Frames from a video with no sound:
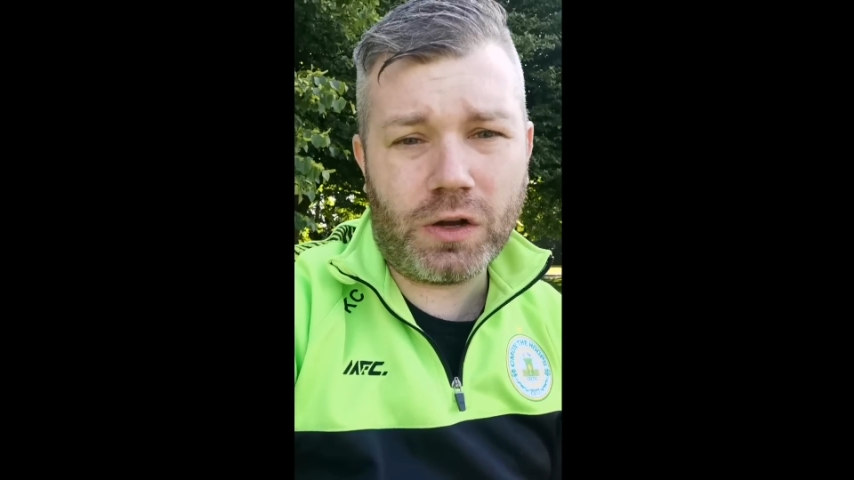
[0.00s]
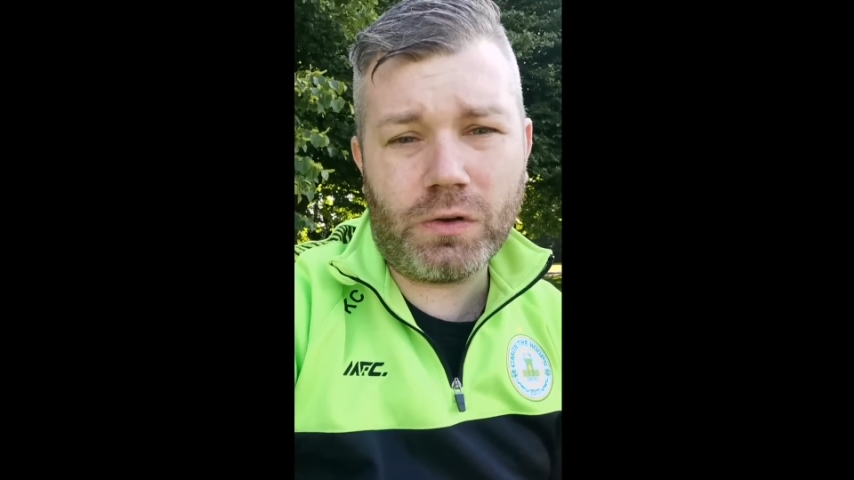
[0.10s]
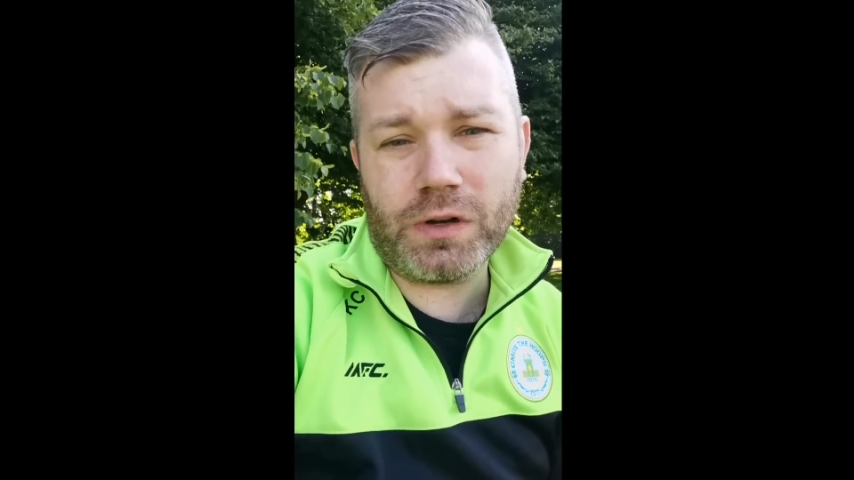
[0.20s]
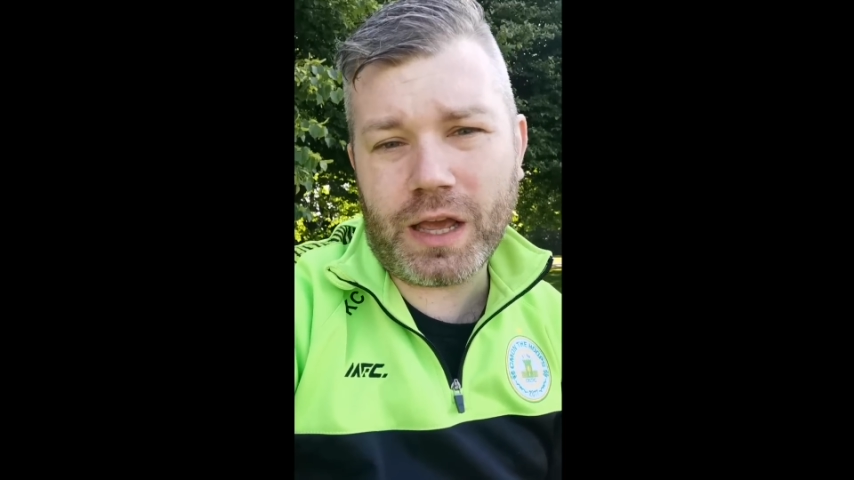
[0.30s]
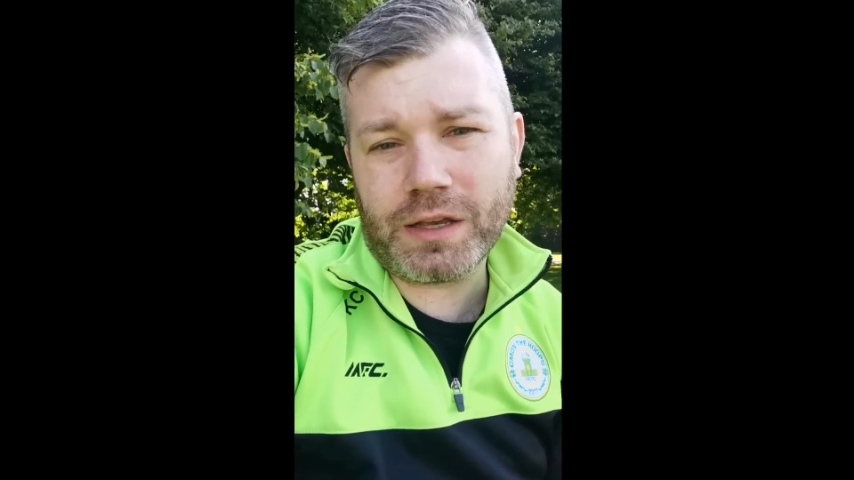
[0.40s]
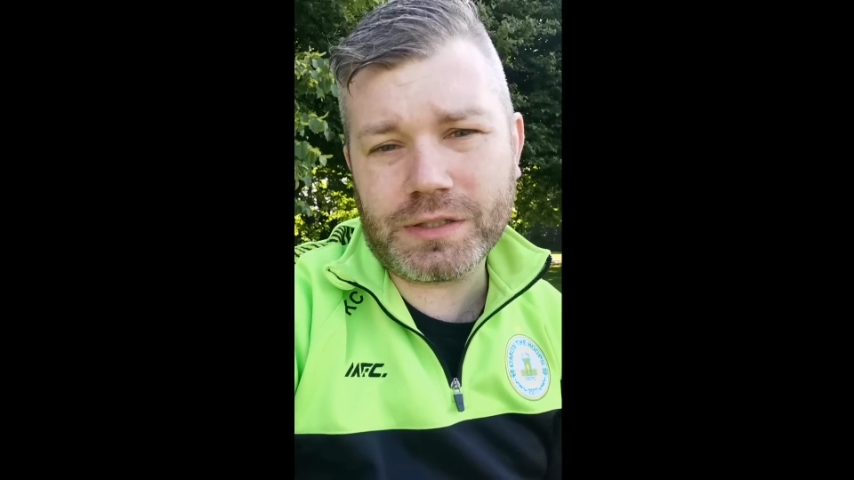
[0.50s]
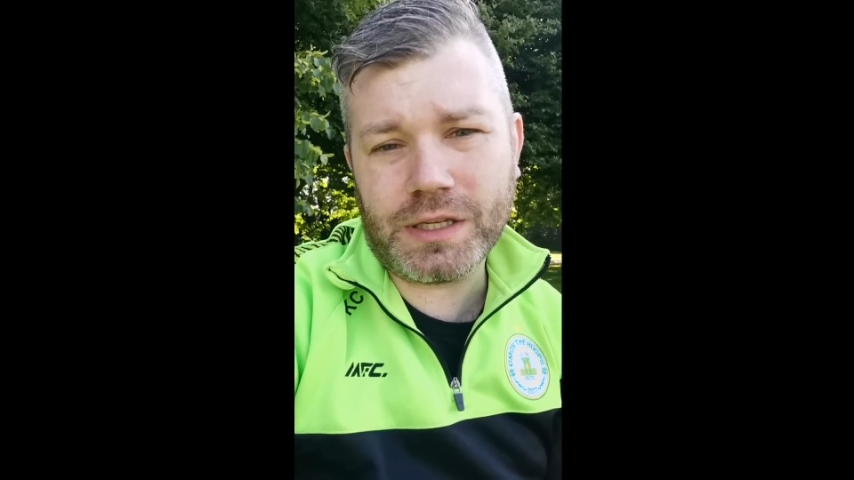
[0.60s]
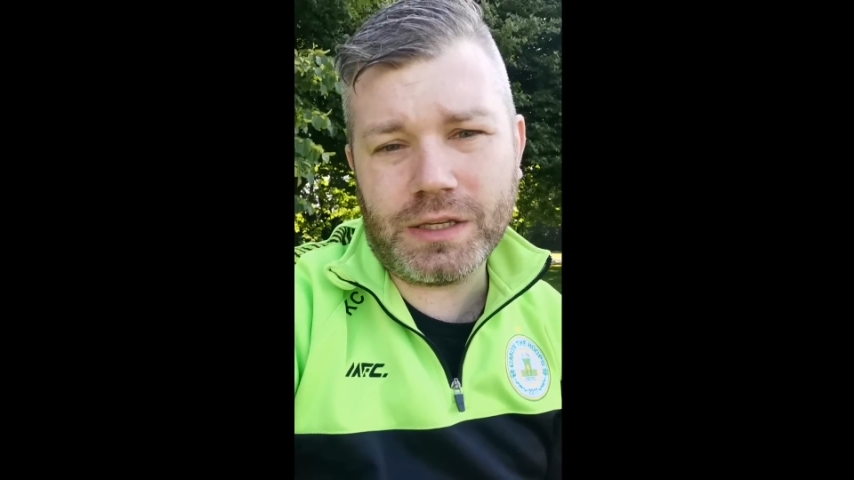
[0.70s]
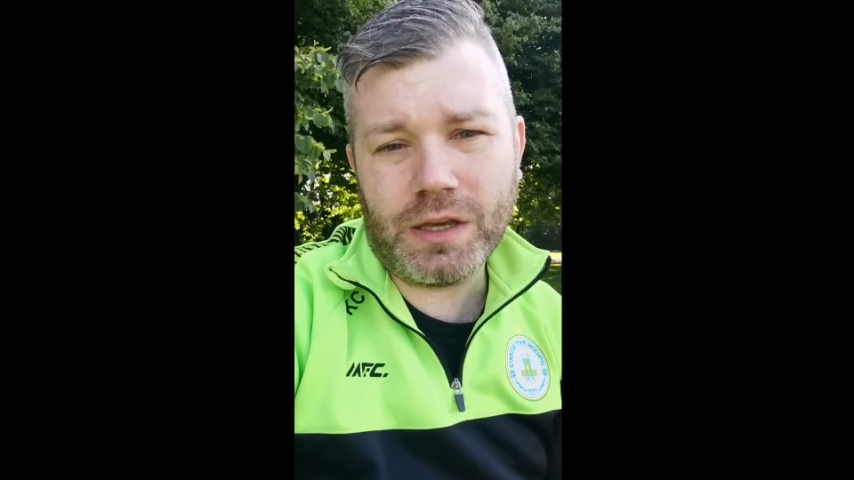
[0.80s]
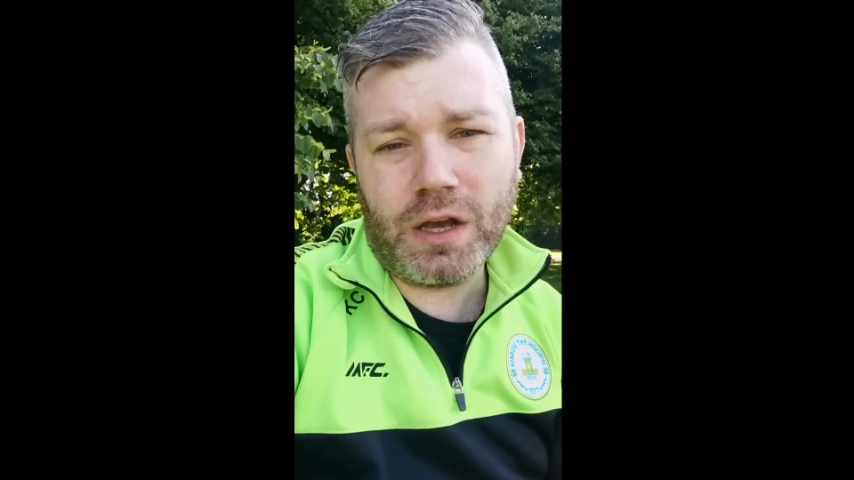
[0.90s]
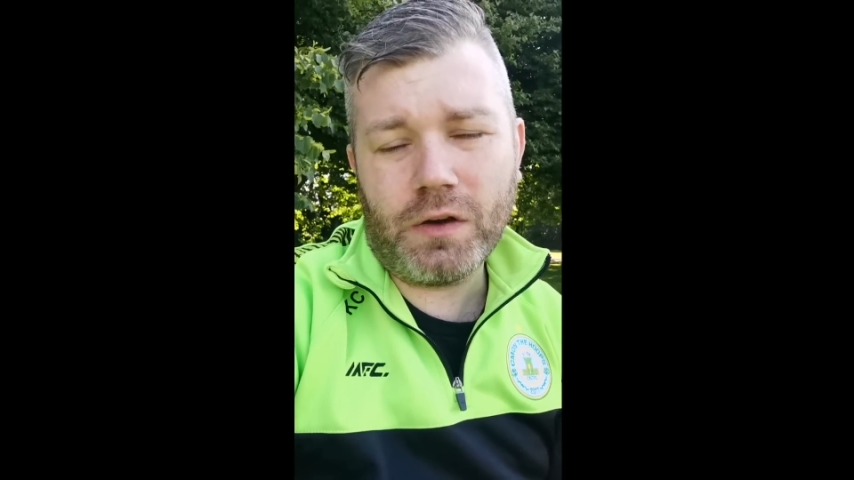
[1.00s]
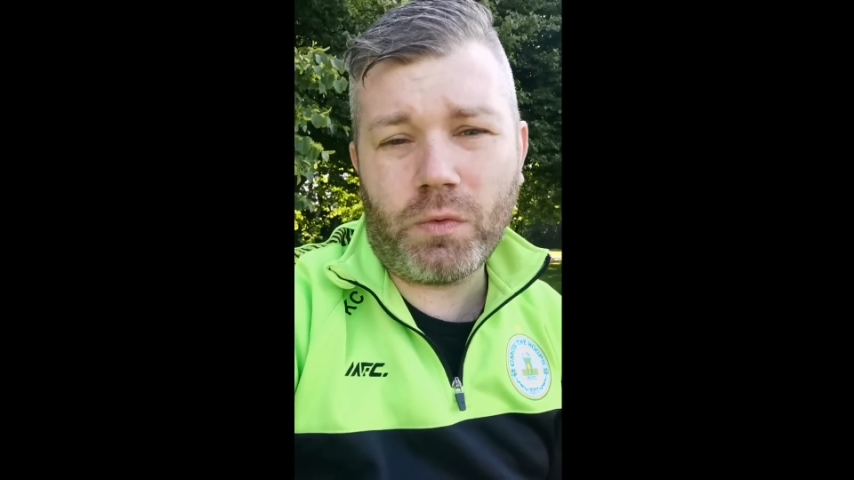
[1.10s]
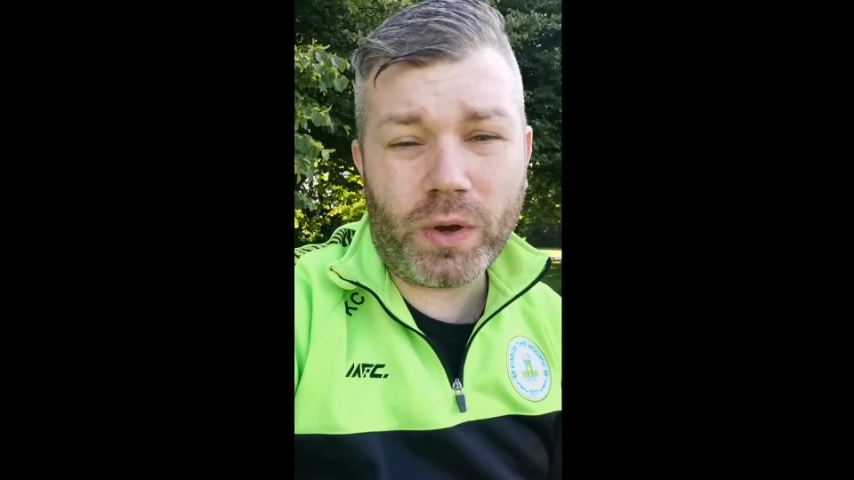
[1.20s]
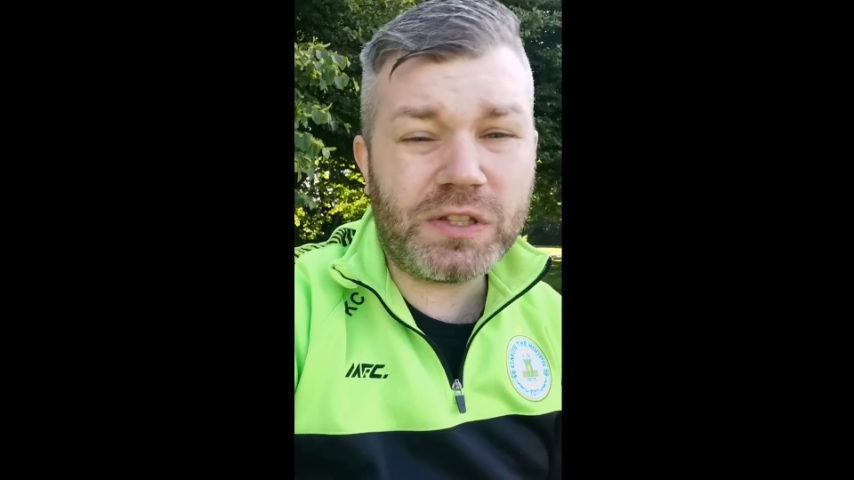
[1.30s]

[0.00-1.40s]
a good legacy for